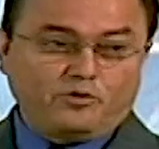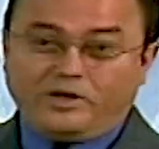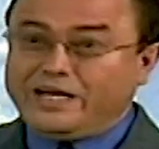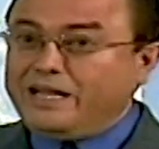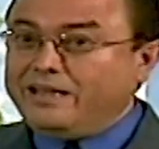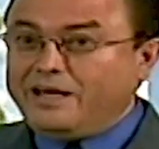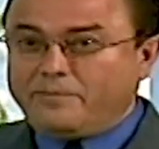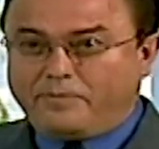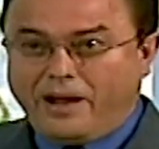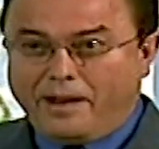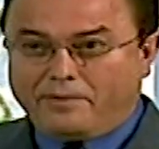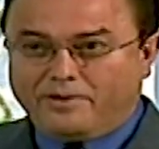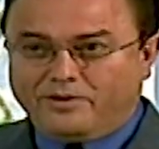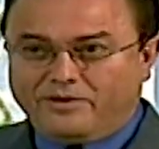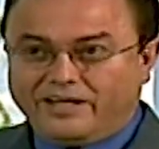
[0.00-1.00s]
It was not
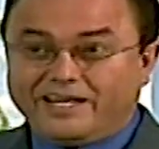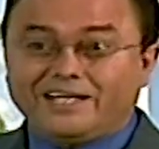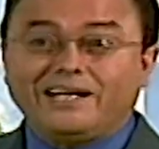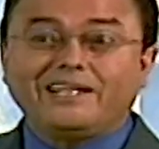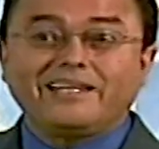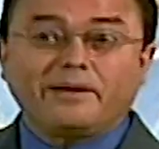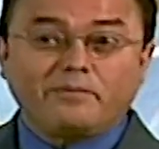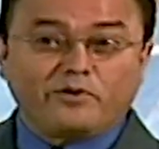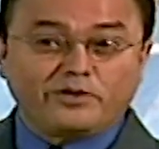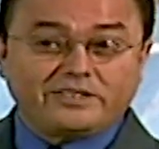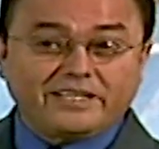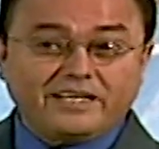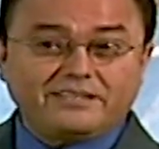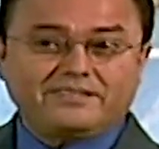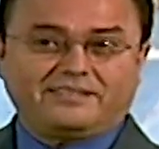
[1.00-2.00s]
that of Paul, it was that
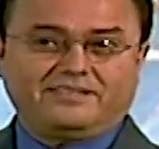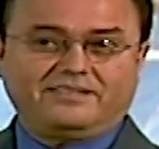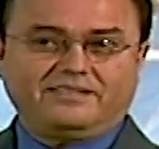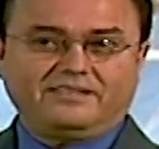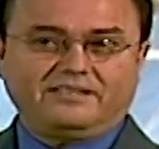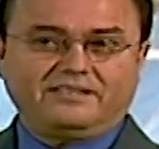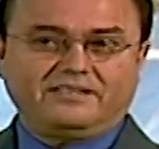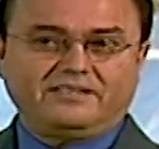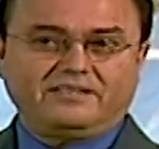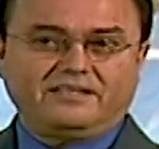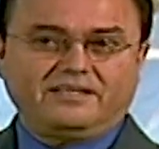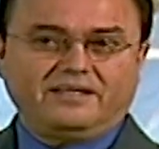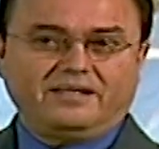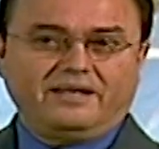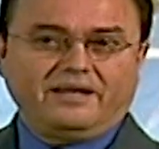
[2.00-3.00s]
of Moses.
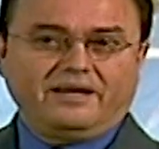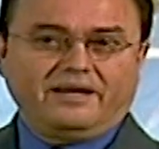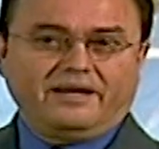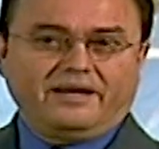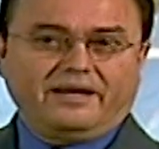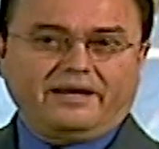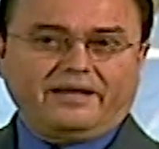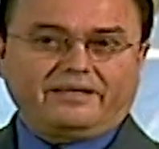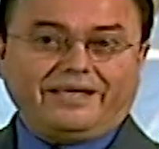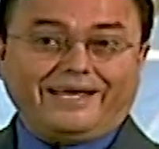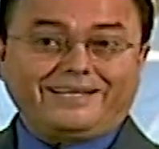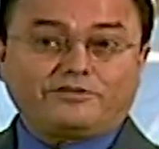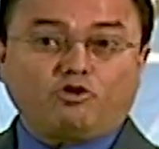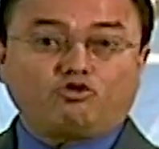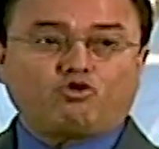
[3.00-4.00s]

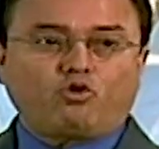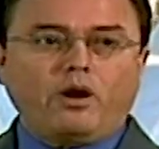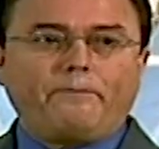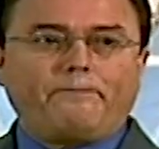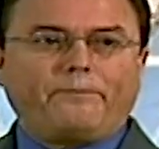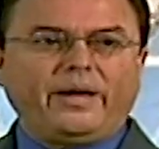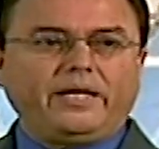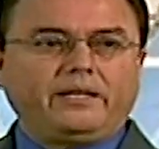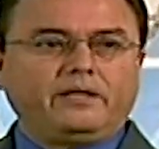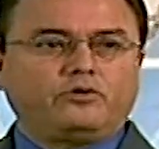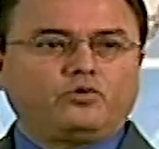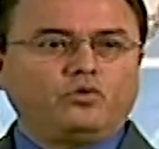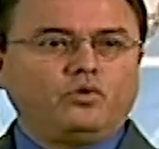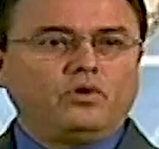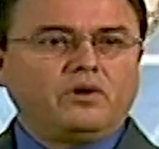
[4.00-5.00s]
That other
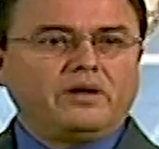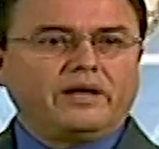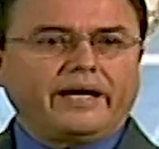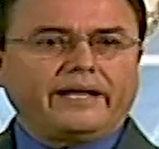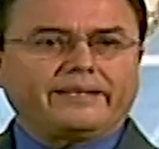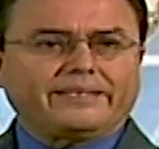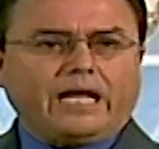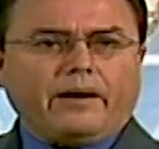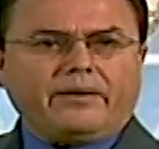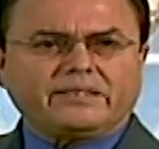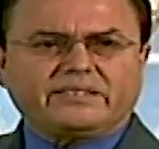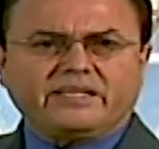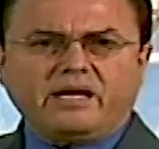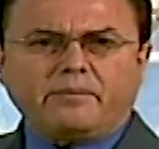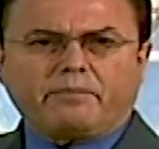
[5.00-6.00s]
spirit was
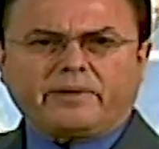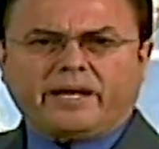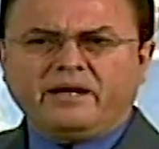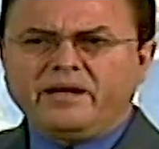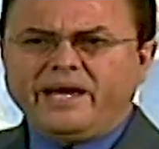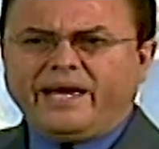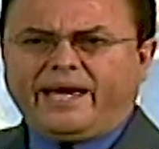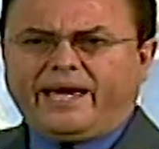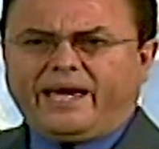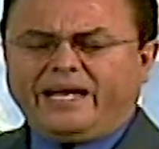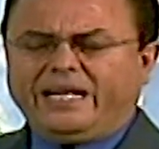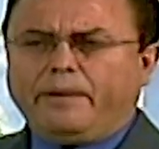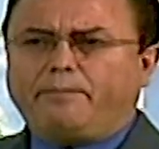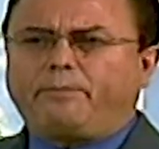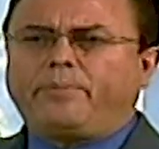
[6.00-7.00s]
always there.
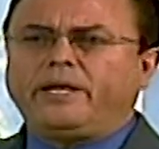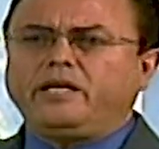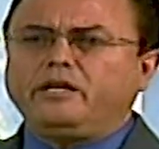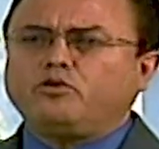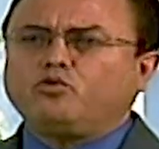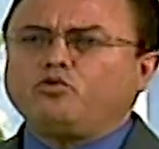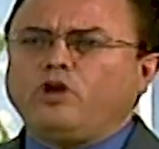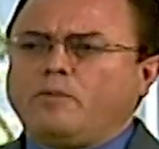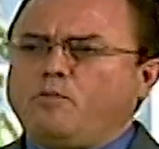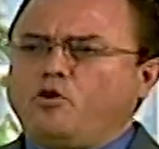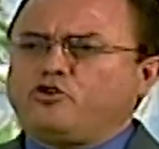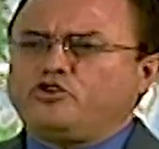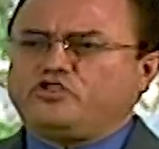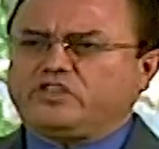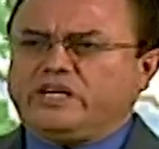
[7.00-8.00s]
The spirit of
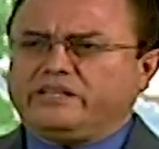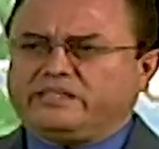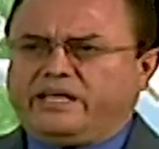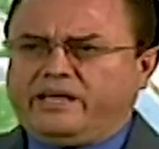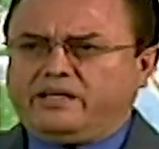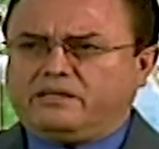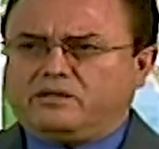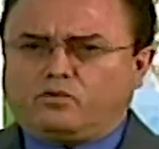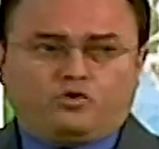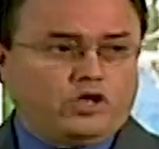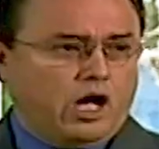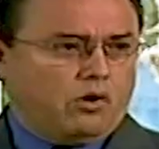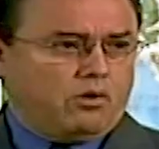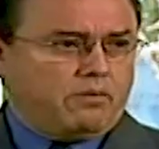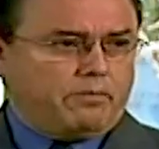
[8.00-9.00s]
Moses is Beware,
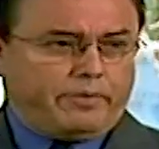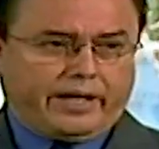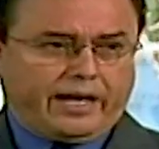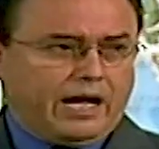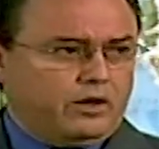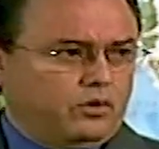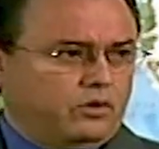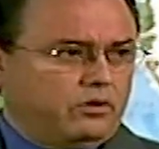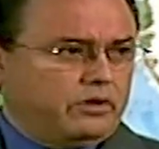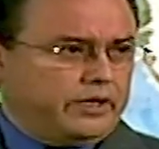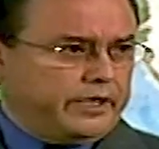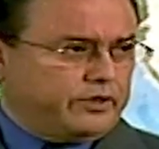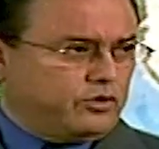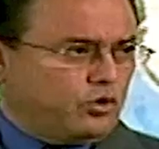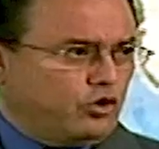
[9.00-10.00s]
there is sin, there is
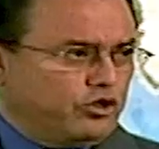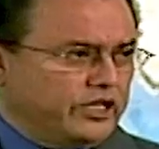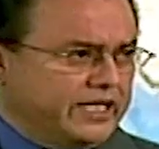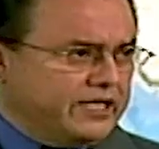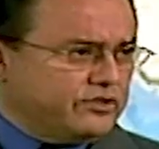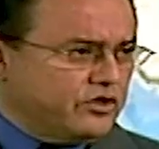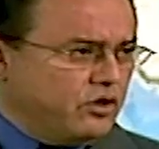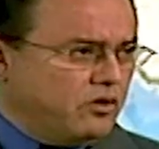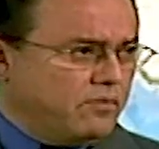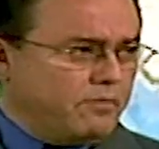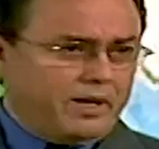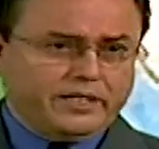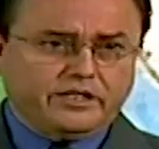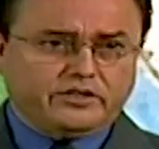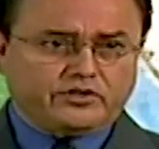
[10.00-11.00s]
condemnation,
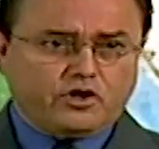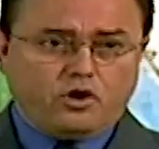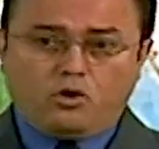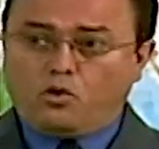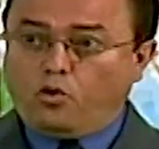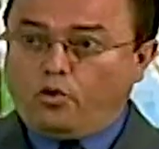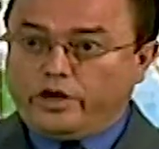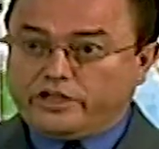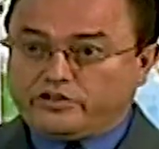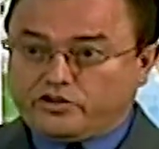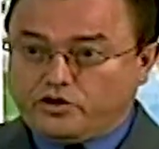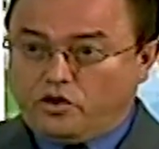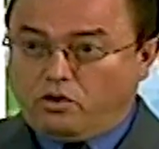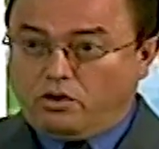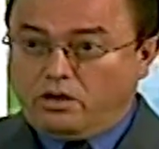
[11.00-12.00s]
curse, judgment is
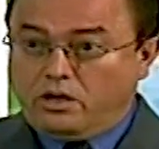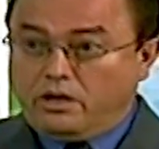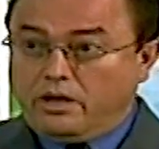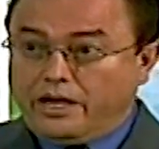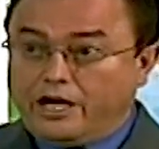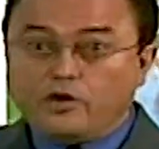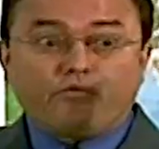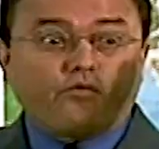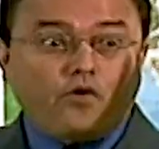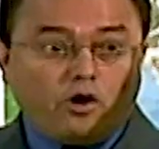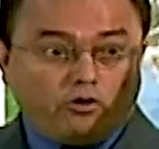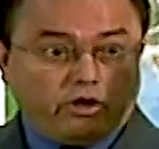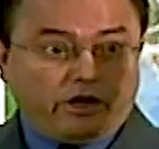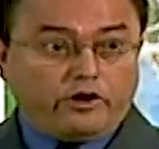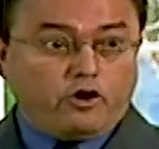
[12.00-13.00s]
coming. The
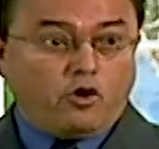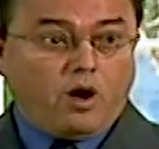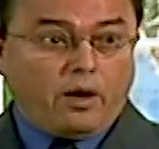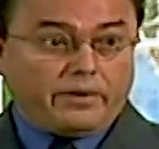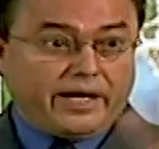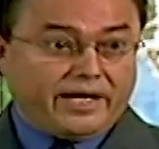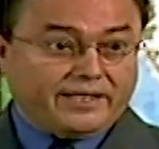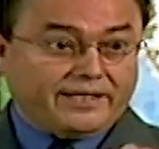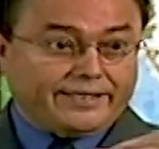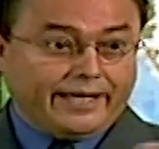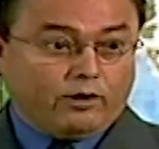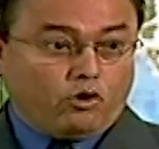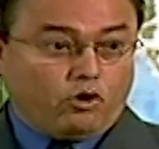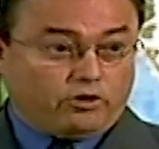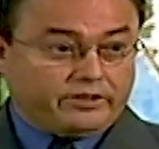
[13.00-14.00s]
fire of Jehovah comes and
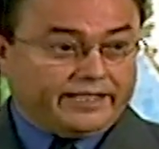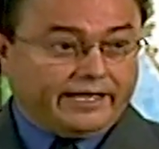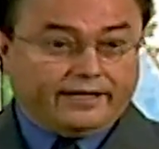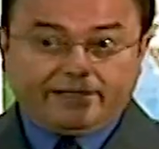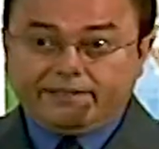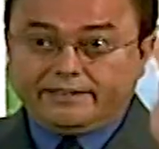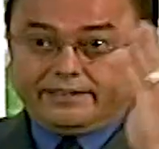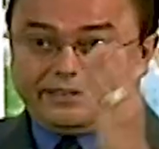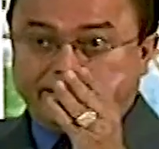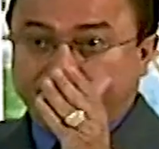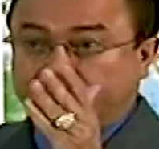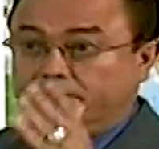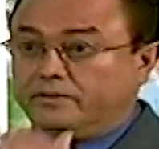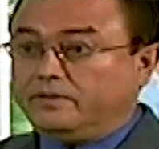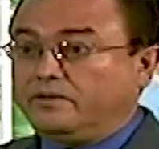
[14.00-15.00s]
cuts you down.
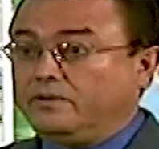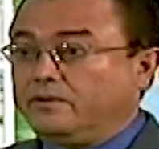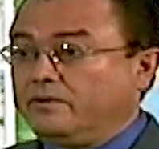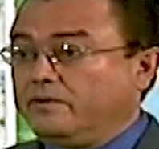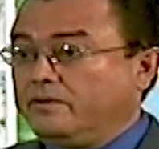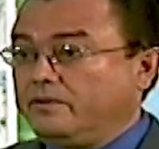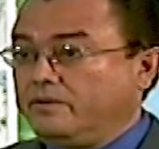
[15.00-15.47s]
It is